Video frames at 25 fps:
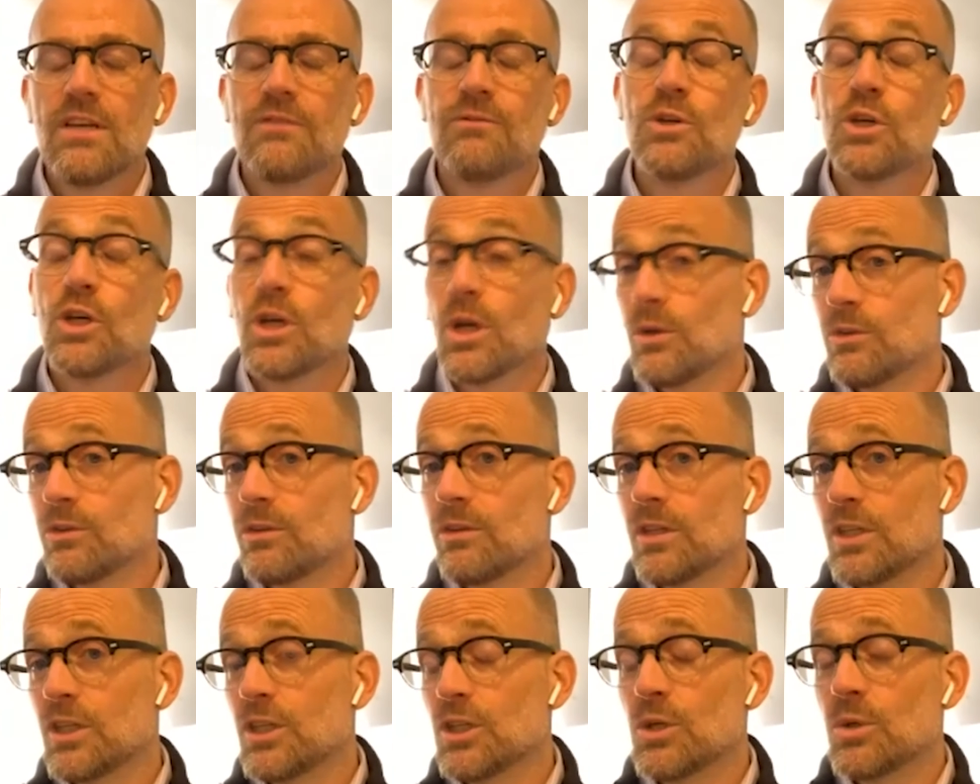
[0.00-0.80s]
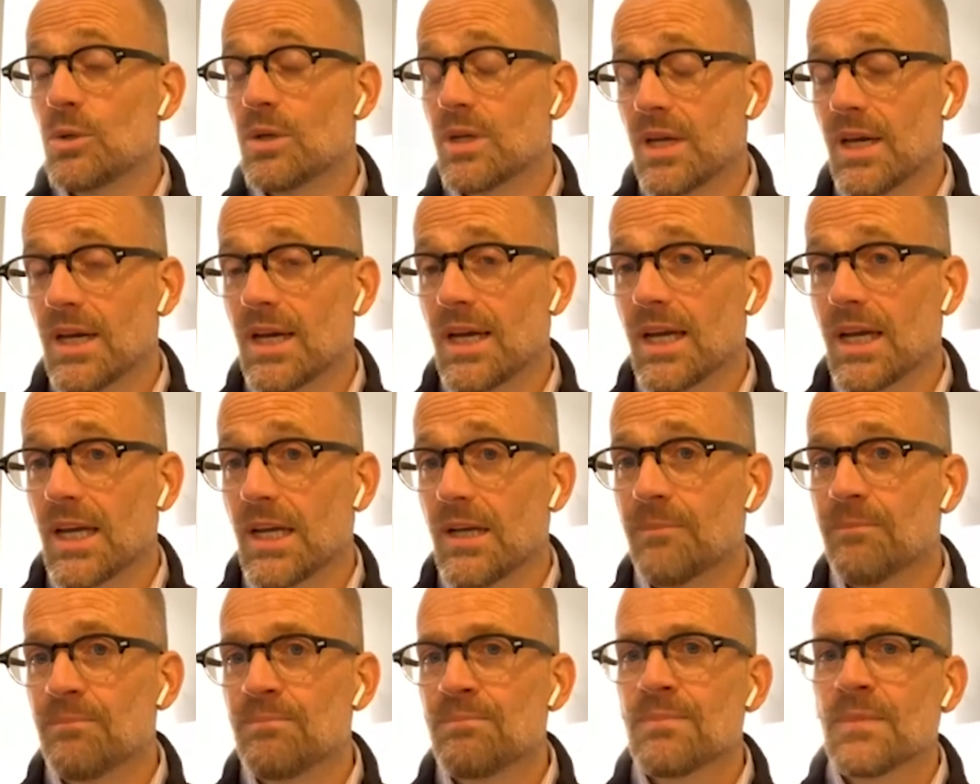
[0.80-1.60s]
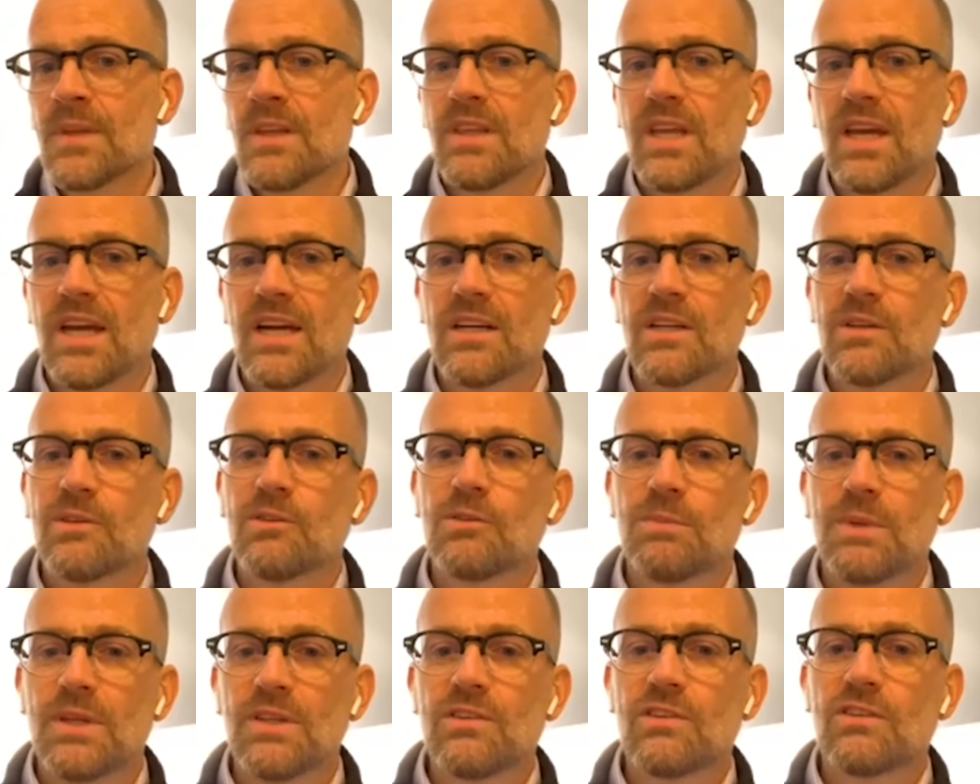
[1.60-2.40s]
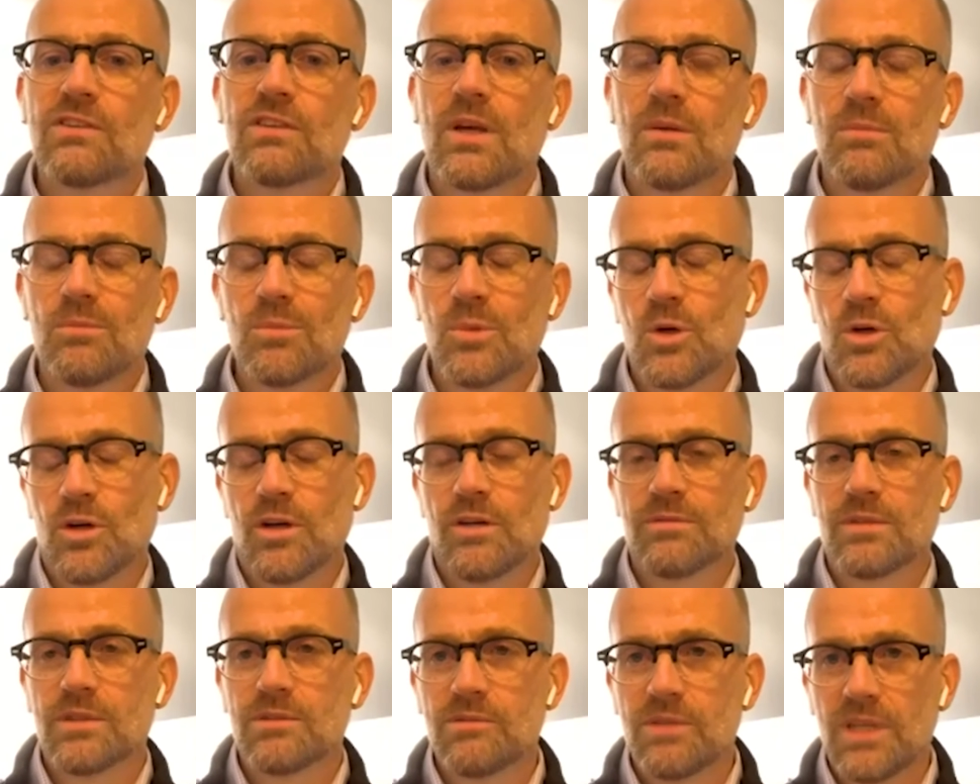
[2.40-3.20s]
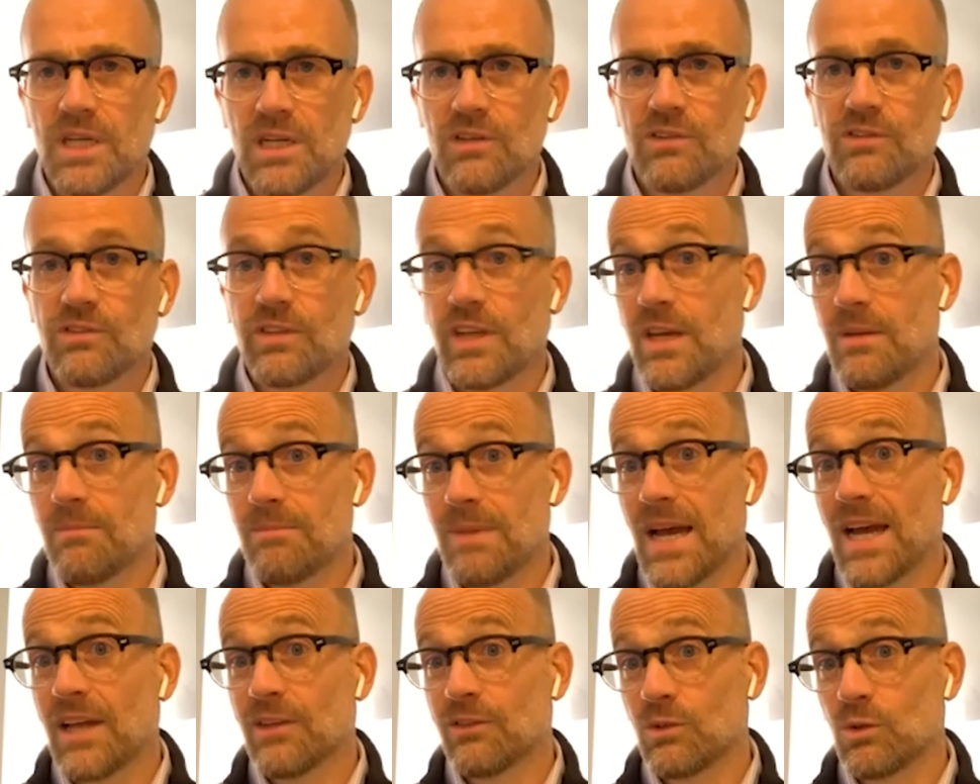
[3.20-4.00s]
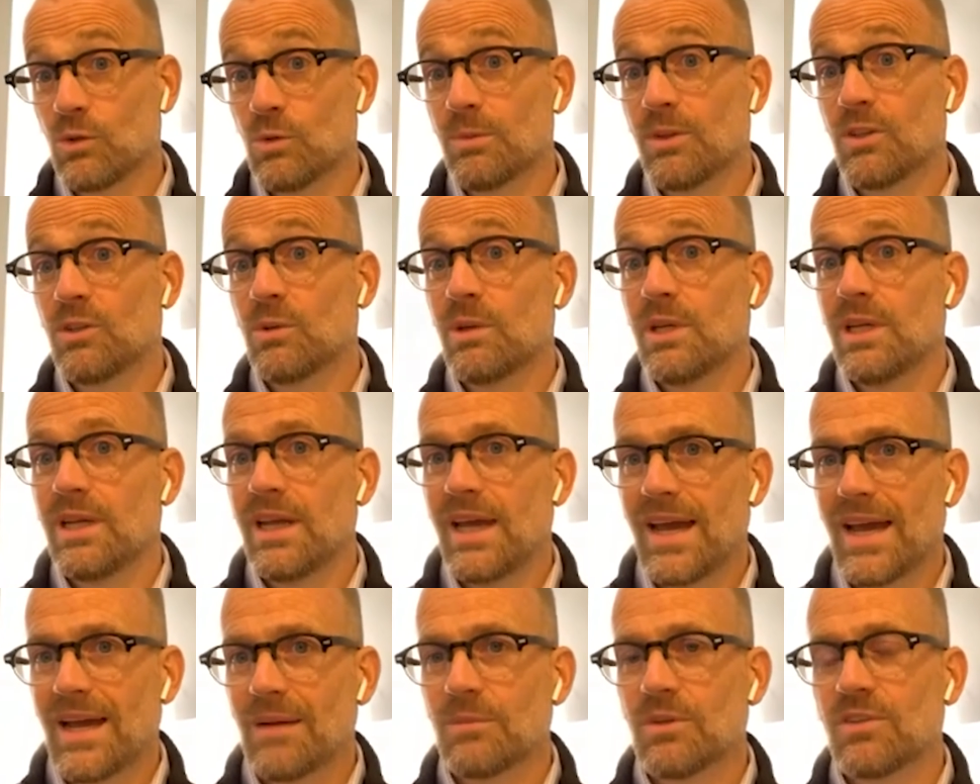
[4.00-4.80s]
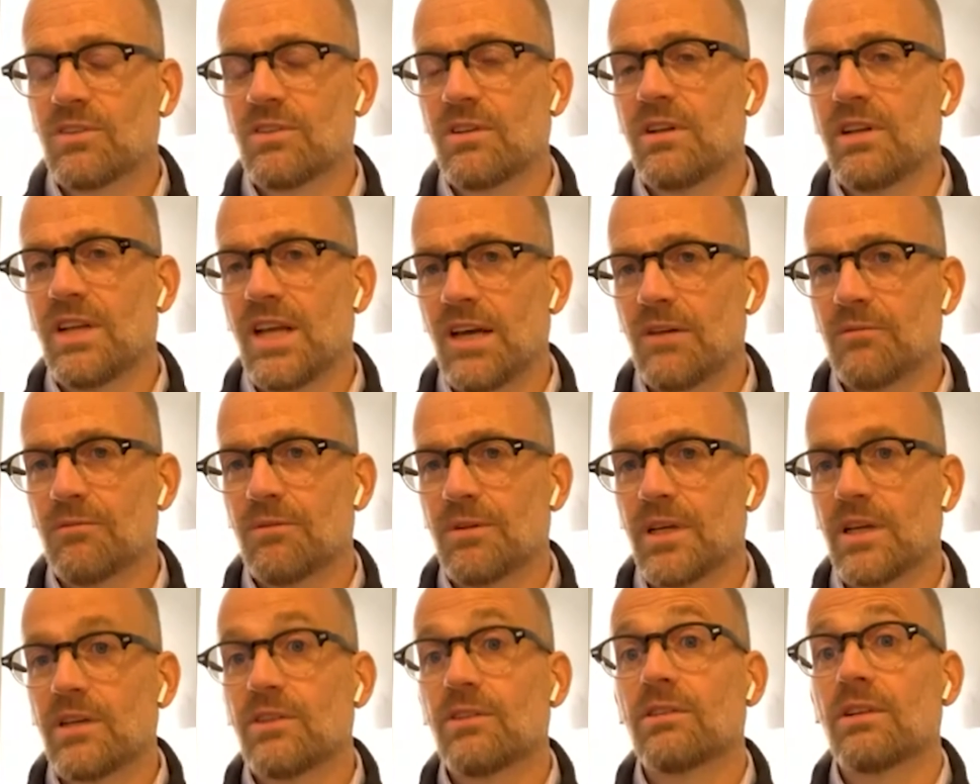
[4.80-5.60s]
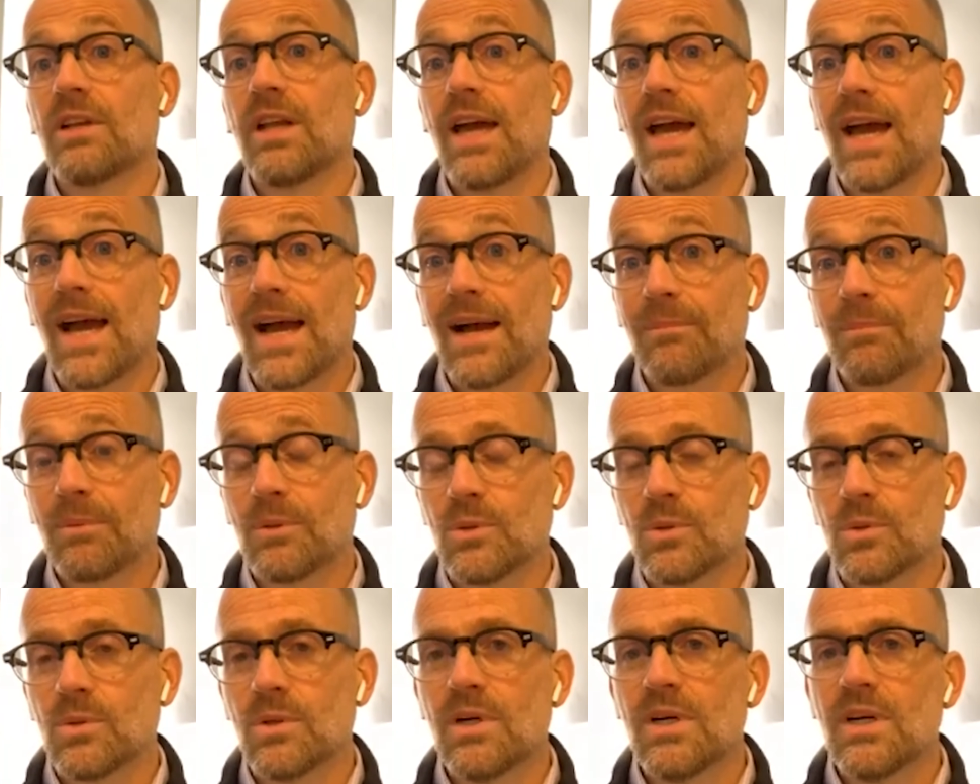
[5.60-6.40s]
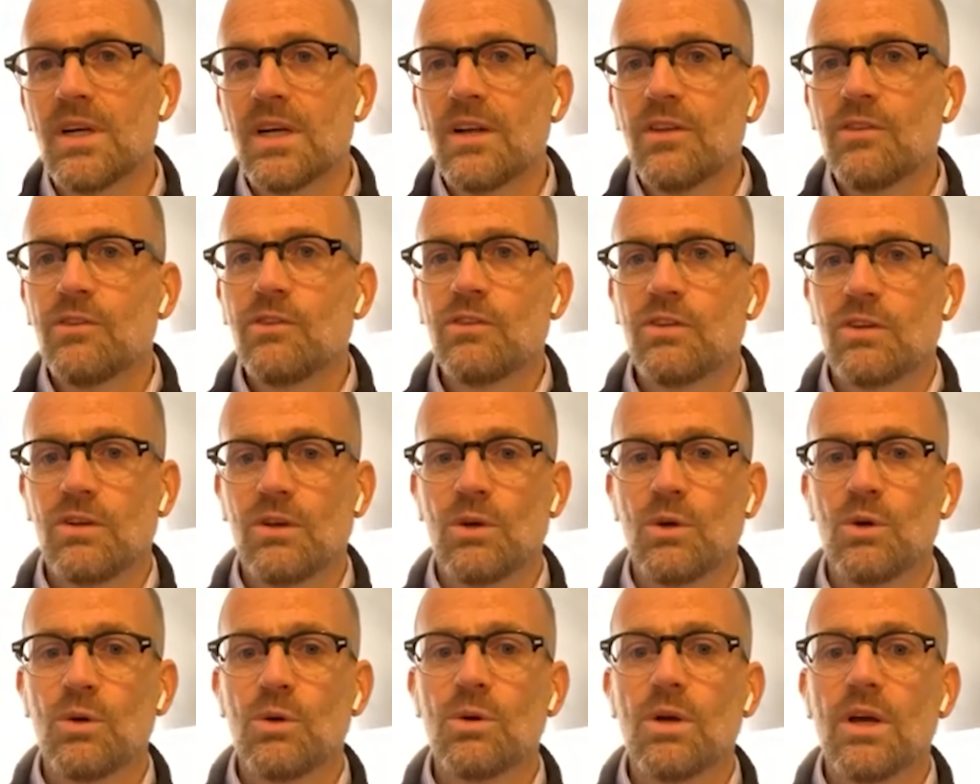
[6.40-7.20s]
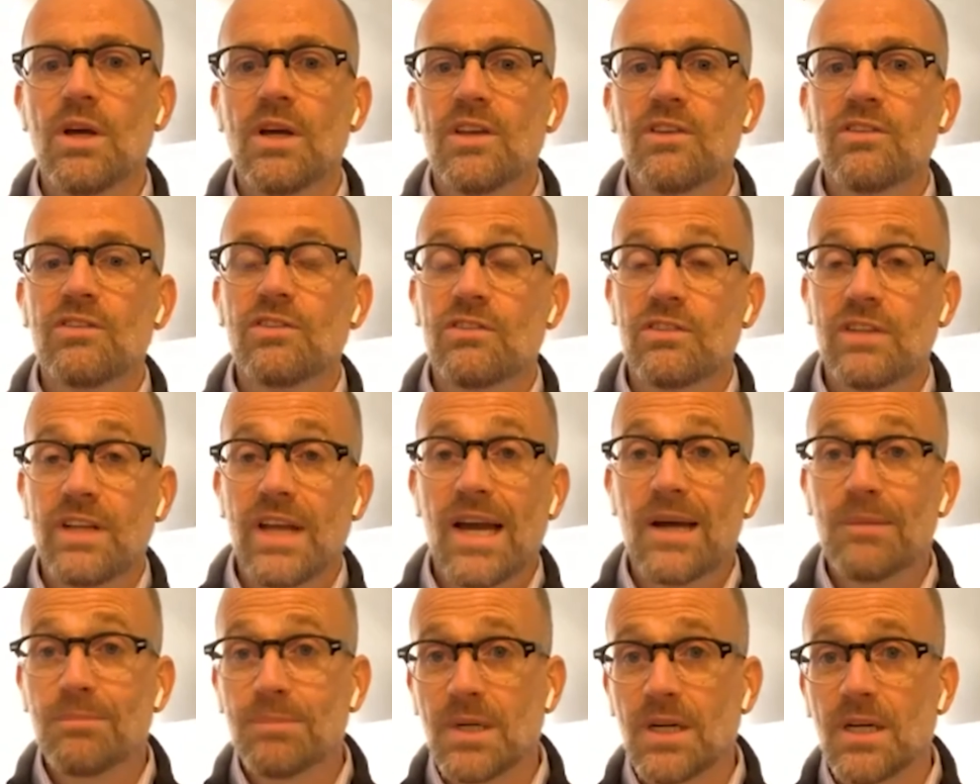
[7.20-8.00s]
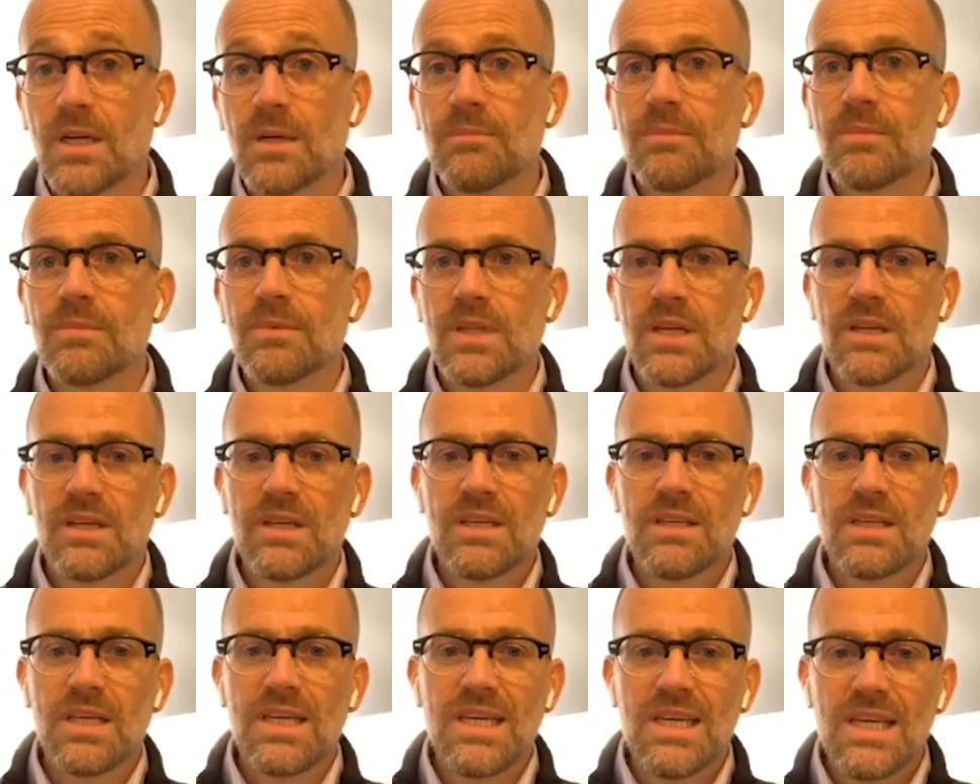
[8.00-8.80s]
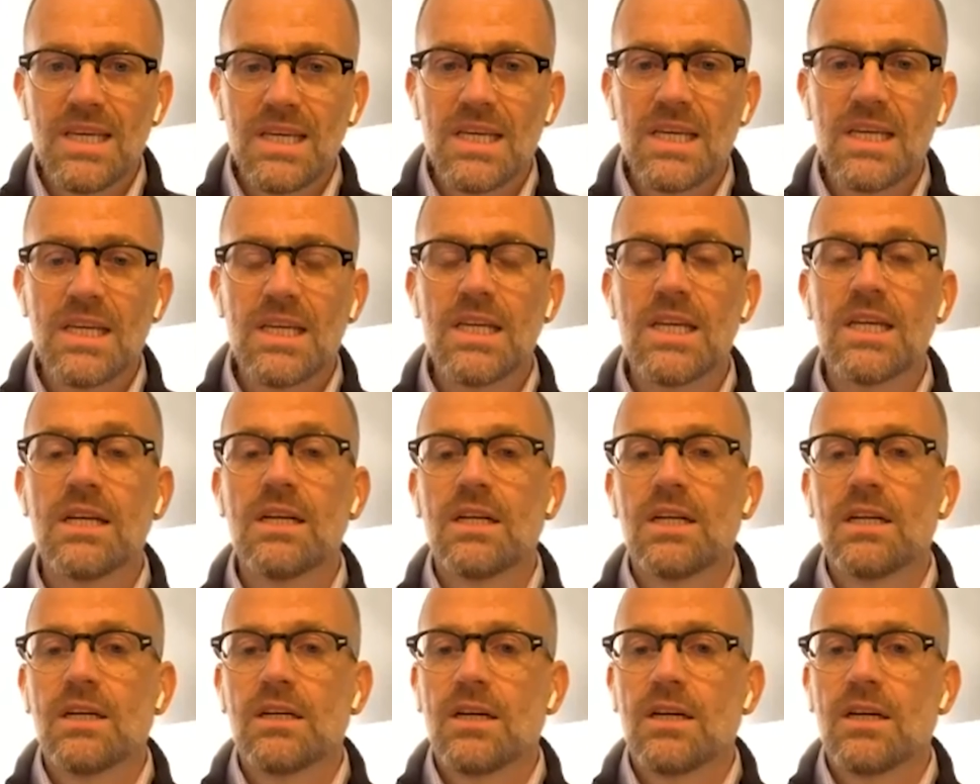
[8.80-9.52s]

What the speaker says: If you go to the UK, there has been somewhat of a real estate battle between Amazon, Netflix, and Apple to snap up the key